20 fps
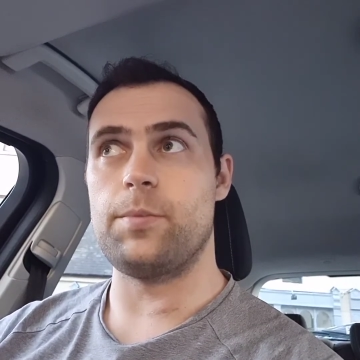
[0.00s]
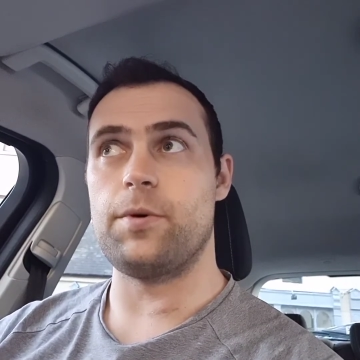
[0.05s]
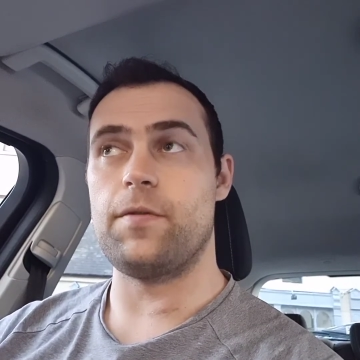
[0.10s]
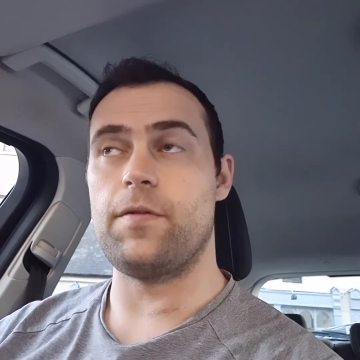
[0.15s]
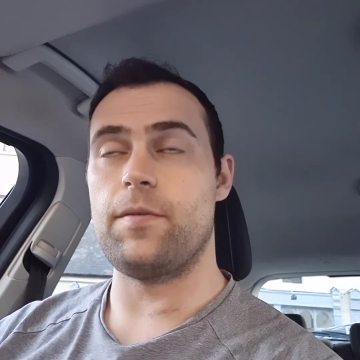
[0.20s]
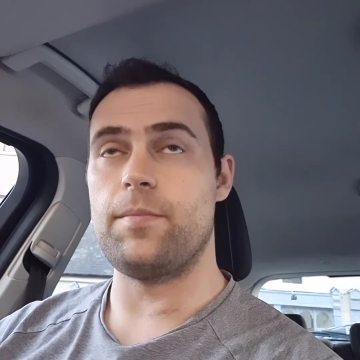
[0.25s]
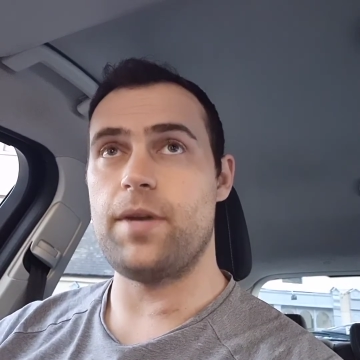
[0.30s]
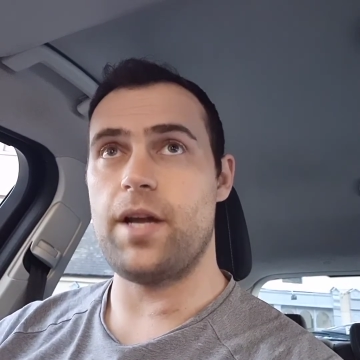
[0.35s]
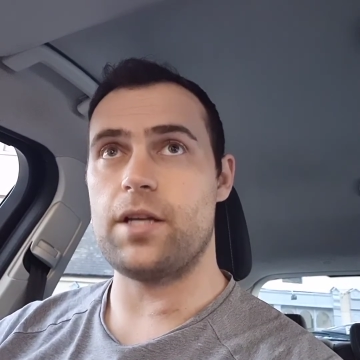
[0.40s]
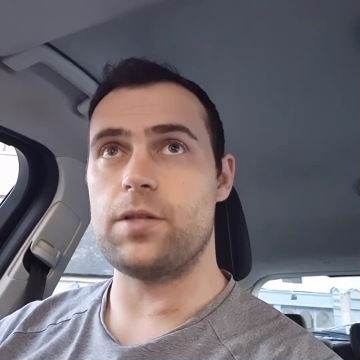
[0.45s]
But
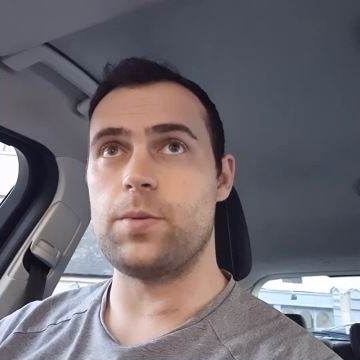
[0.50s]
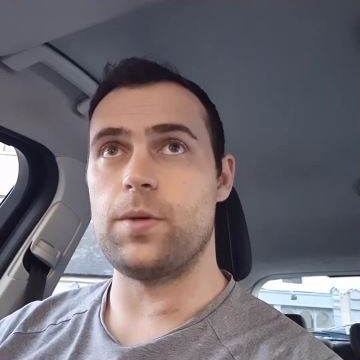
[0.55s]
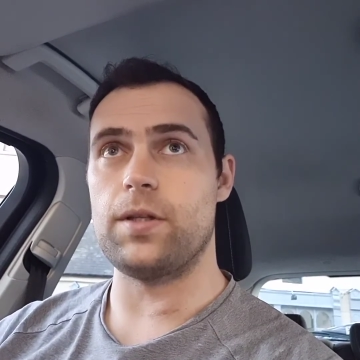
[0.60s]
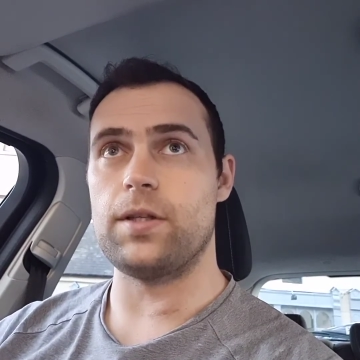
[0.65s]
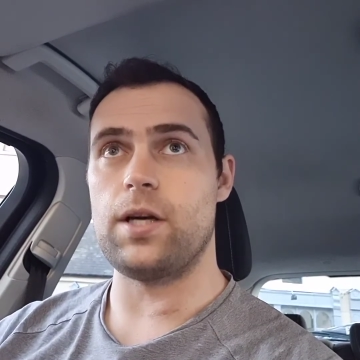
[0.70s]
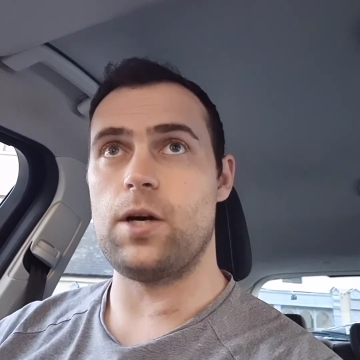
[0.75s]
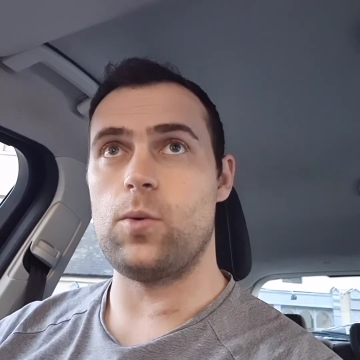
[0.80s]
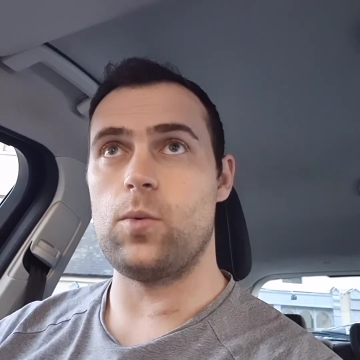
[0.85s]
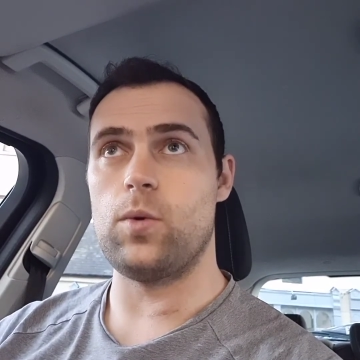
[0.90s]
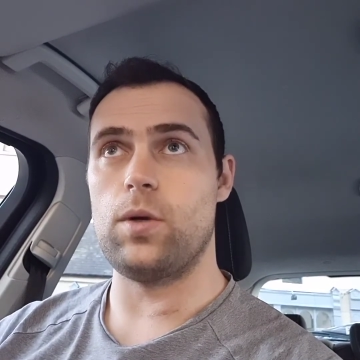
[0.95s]
from next week
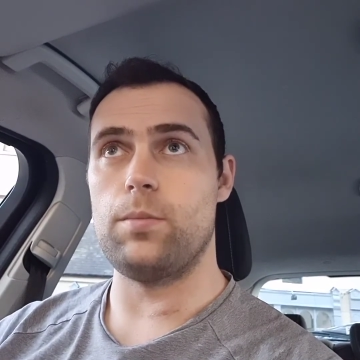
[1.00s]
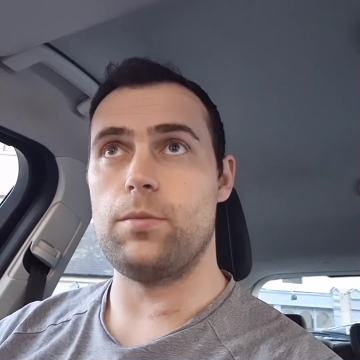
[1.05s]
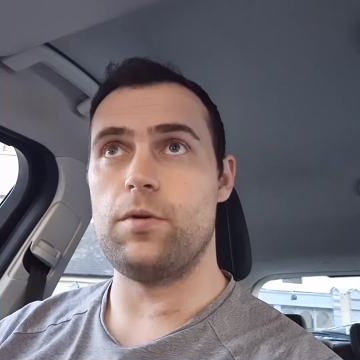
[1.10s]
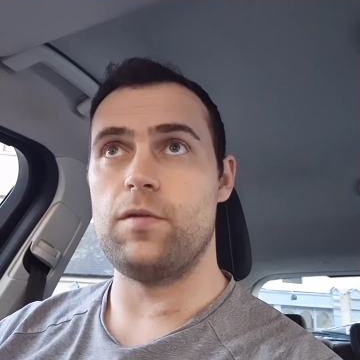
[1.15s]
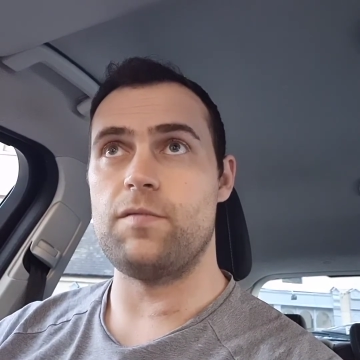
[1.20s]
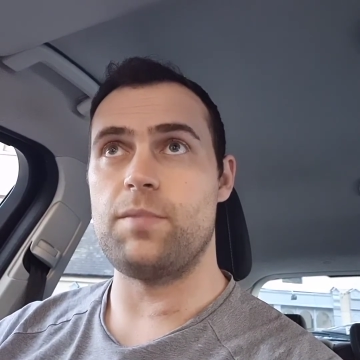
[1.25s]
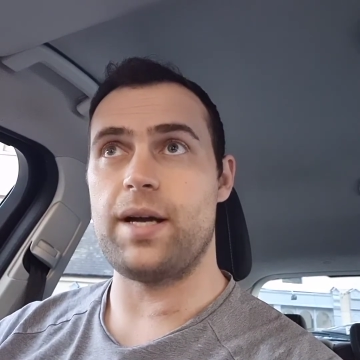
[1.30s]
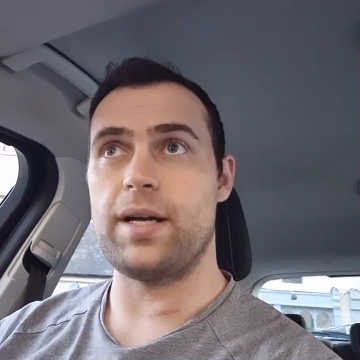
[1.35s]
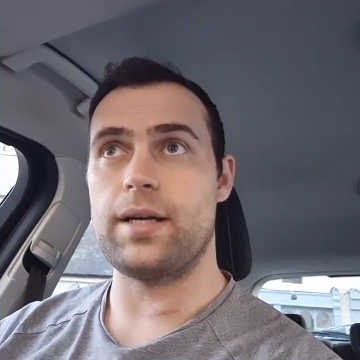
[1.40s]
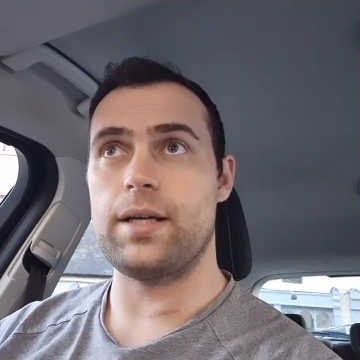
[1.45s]
now, we'll
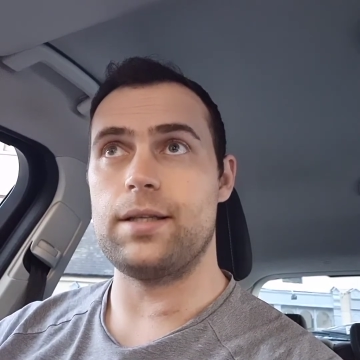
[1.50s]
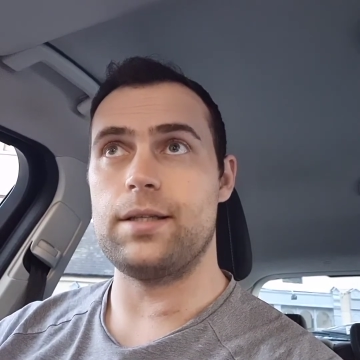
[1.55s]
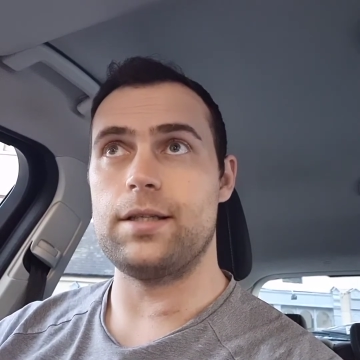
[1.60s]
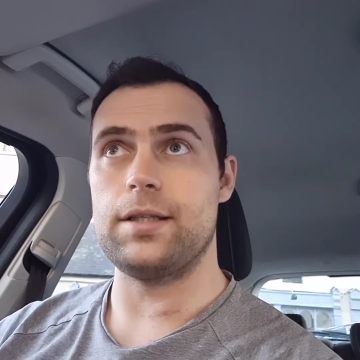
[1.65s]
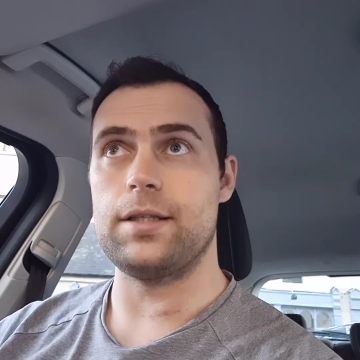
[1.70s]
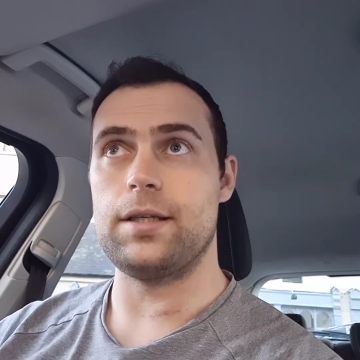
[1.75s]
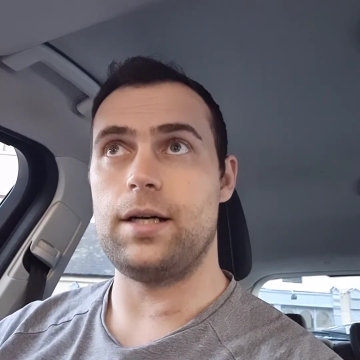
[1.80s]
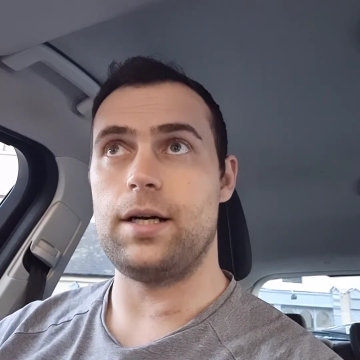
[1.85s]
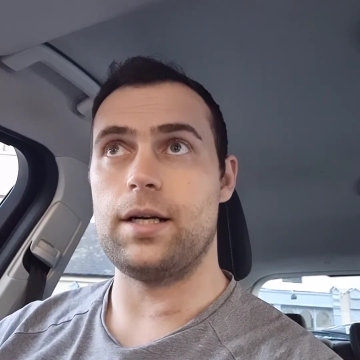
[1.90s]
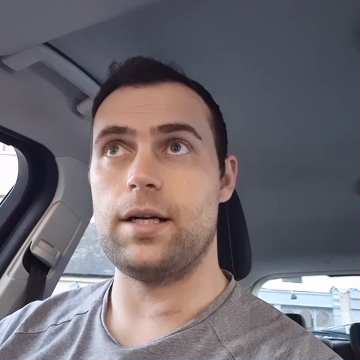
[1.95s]
move back
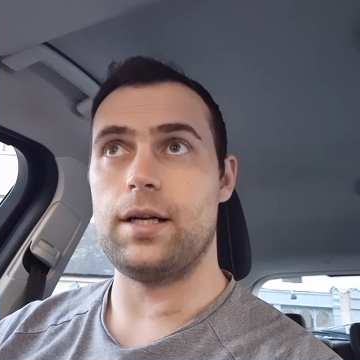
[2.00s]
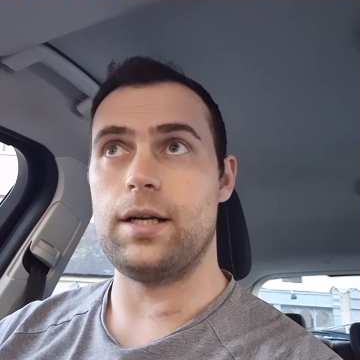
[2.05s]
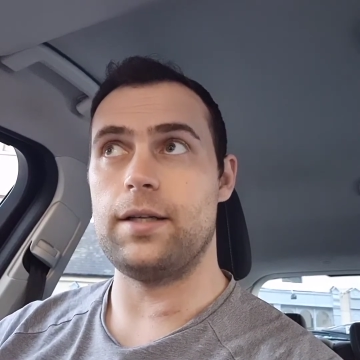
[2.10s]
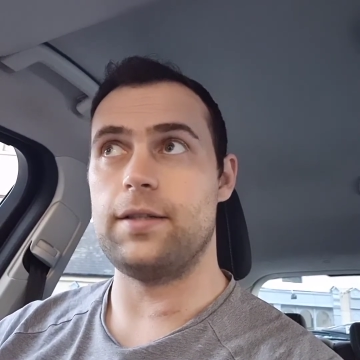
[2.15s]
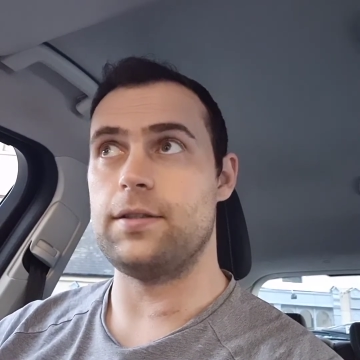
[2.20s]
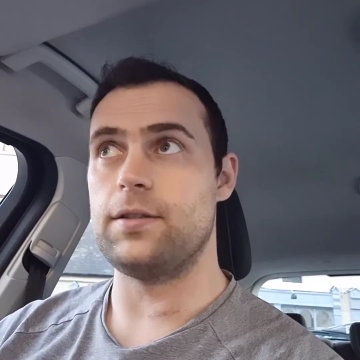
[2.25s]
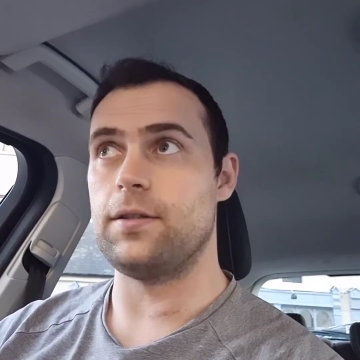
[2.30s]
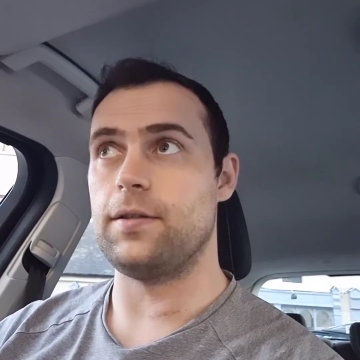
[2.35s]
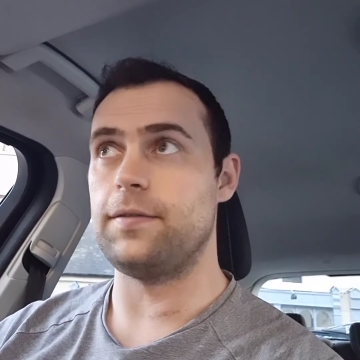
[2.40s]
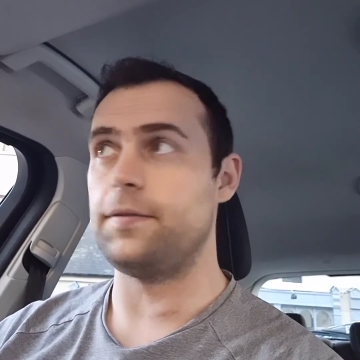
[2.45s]
into
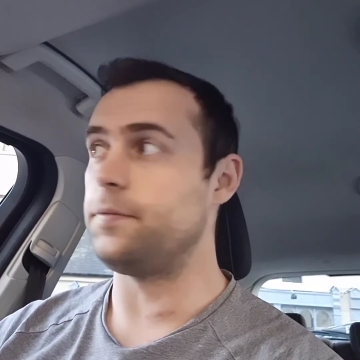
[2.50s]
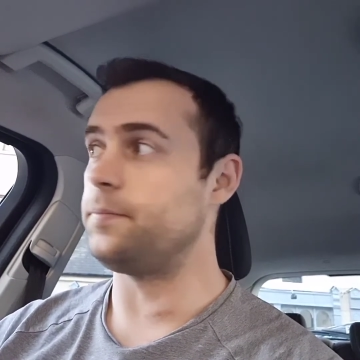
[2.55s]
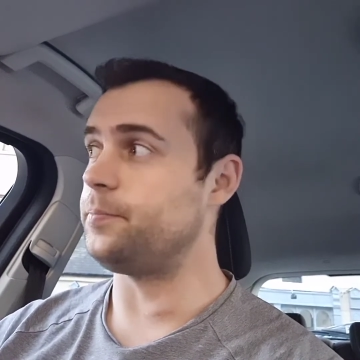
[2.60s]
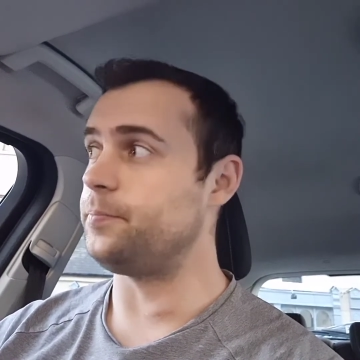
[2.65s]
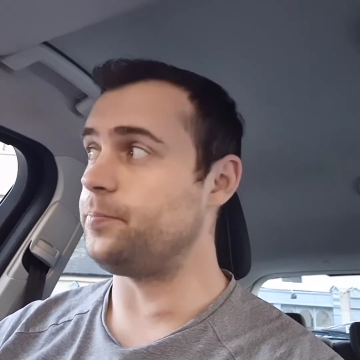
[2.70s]
online stuff